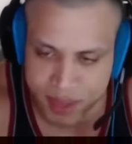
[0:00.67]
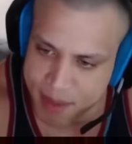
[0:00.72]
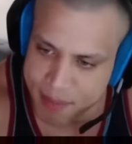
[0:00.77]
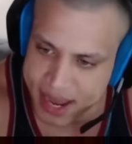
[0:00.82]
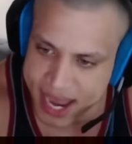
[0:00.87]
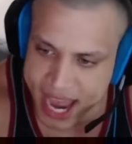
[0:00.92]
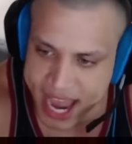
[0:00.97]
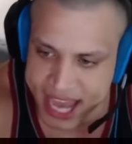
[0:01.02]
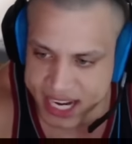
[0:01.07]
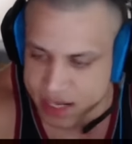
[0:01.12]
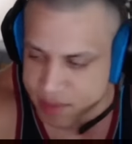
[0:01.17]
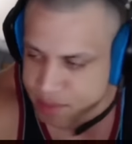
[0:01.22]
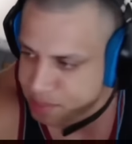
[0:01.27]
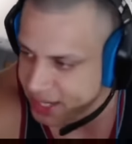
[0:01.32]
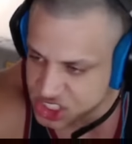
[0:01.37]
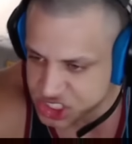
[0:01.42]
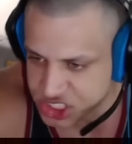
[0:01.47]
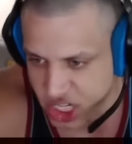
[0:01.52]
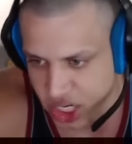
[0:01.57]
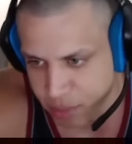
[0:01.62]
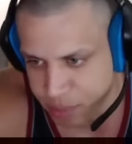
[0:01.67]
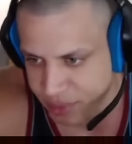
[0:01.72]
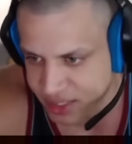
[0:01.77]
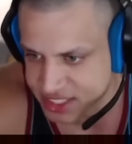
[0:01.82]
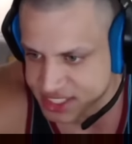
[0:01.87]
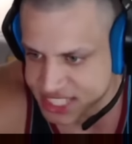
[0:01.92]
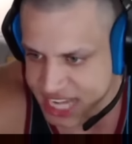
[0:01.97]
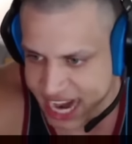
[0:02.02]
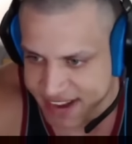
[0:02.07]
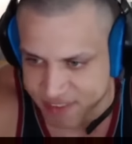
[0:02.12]
bomb-headed, this
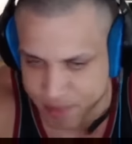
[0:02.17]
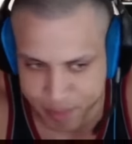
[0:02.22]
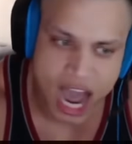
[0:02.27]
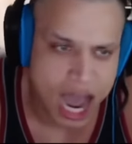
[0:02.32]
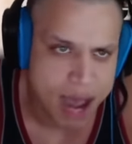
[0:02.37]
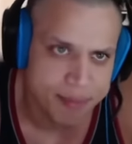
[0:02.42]
stupid son of...